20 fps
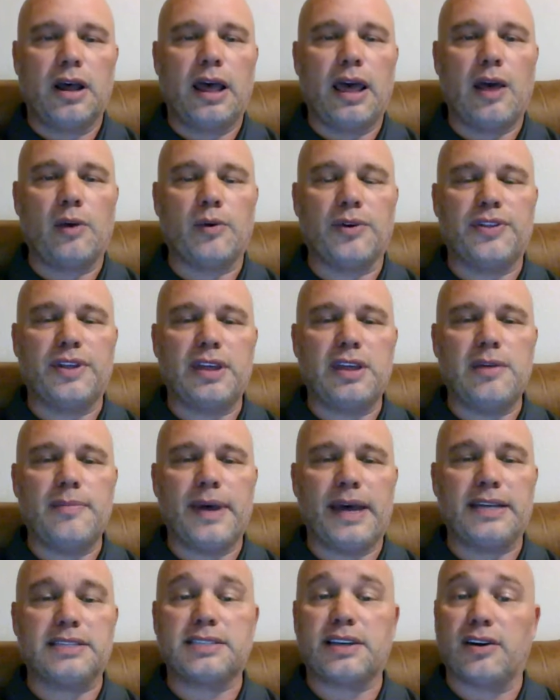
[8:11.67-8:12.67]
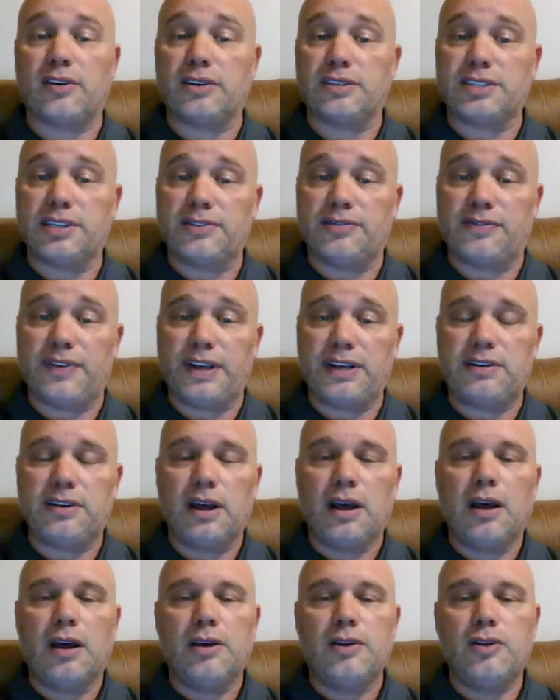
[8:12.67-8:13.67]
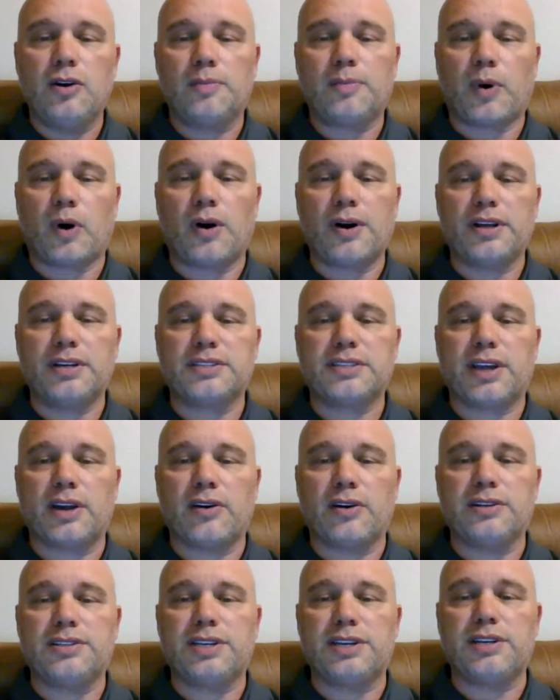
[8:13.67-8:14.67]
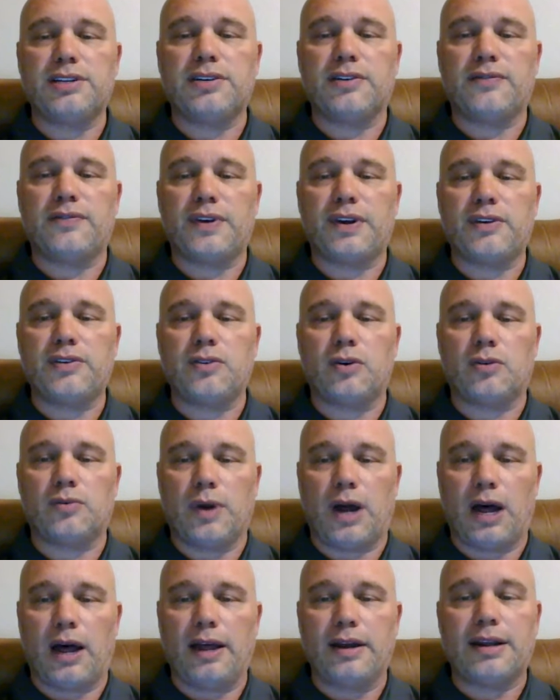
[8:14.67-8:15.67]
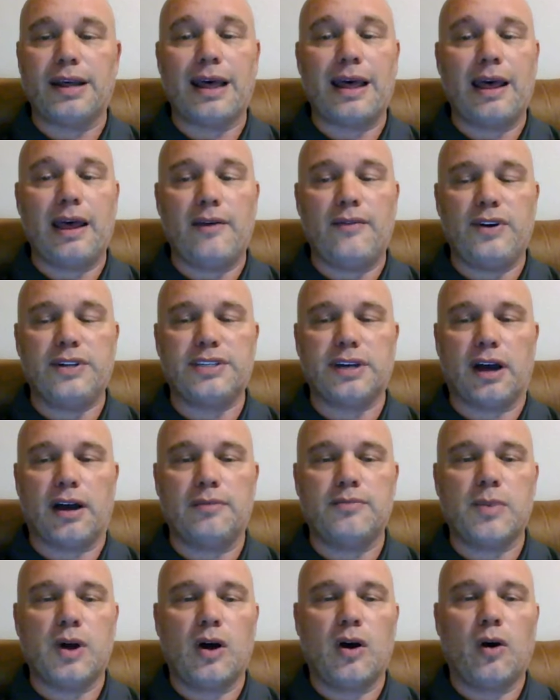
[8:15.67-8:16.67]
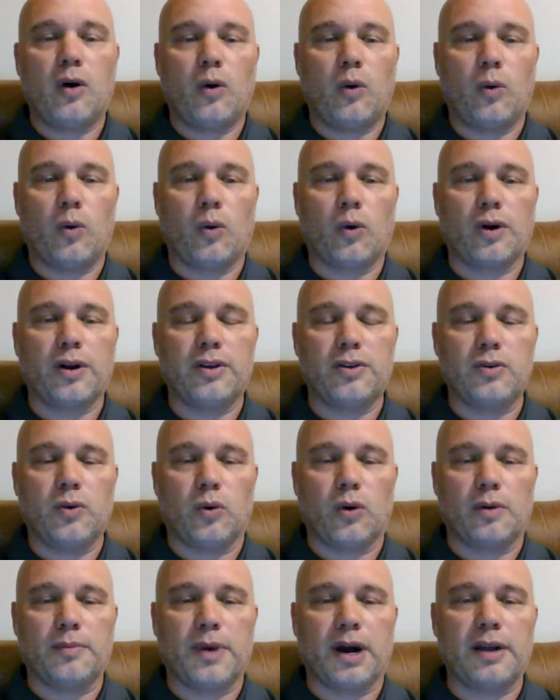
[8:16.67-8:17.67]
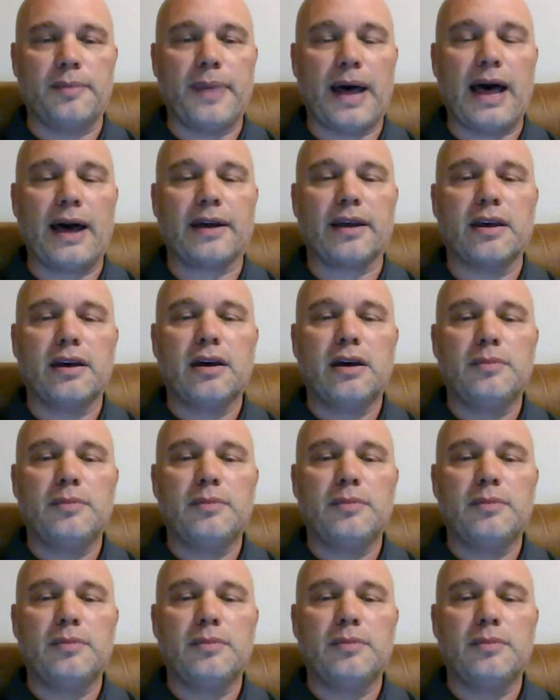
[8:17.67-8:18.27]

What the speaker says: And with eBay's guaranteed fit, your part is guaranteed to fit your ride every time or your money back.